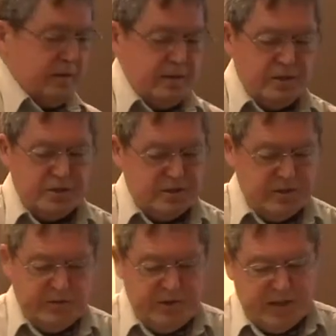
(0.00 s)
this
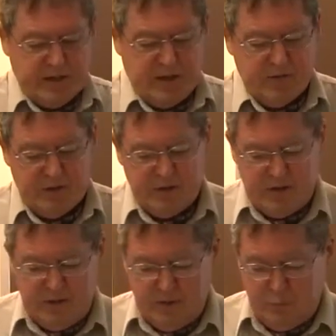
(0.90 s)
Davidic covenant and the